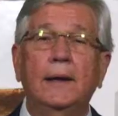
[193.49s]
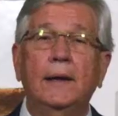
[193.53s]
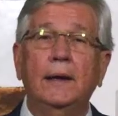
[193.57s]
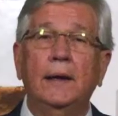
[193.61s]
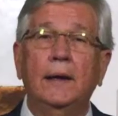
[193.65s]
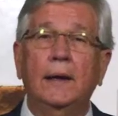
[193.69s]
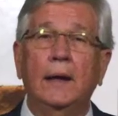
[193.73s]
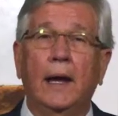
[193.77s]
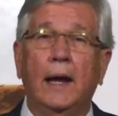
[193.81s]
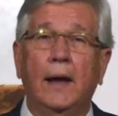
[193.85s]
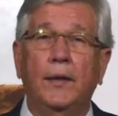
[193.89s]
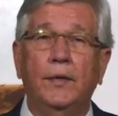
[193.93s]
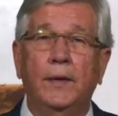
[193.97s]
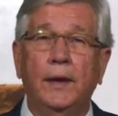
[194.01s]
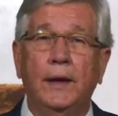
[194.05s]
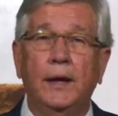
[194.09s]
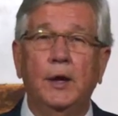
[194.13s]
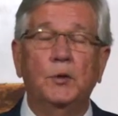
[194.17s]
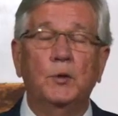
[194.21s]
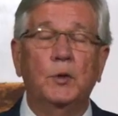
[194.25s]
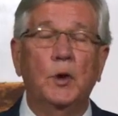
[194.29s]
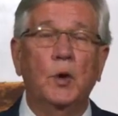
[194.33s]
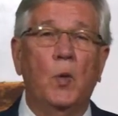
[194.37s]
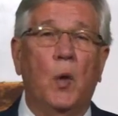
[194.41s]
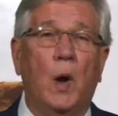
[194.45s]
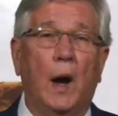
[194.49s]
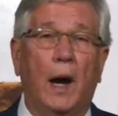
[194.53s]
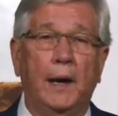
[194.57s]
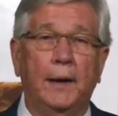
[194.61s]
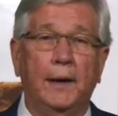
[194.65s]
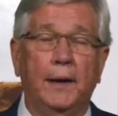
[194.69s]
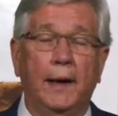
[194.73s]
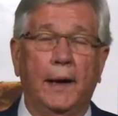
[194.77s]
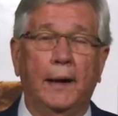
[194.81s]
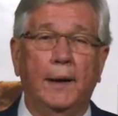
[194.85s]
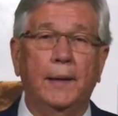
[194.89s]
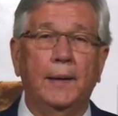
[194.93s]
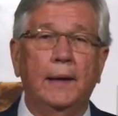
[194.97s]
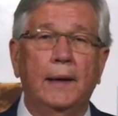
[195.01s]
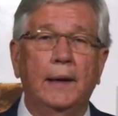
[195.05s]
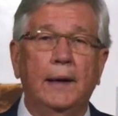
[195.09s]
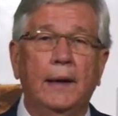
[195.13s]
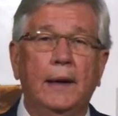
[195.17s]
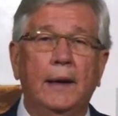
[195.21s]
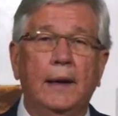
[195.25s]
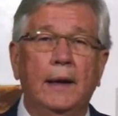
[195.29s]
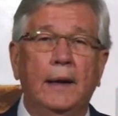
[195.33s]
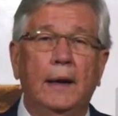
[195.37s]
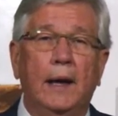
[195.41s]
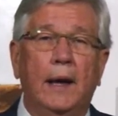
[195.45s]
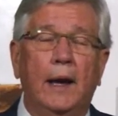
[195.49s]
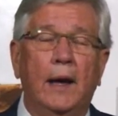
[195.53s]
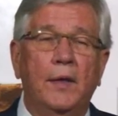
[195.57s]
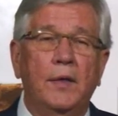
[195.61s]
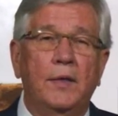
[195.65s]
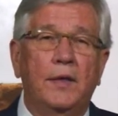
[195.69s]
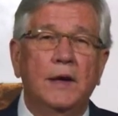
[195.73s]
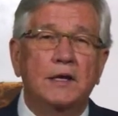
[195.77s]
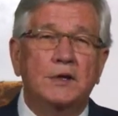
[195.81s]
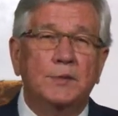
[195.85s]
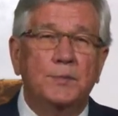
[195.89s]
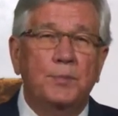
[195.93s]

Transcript: and then in Rwanda. This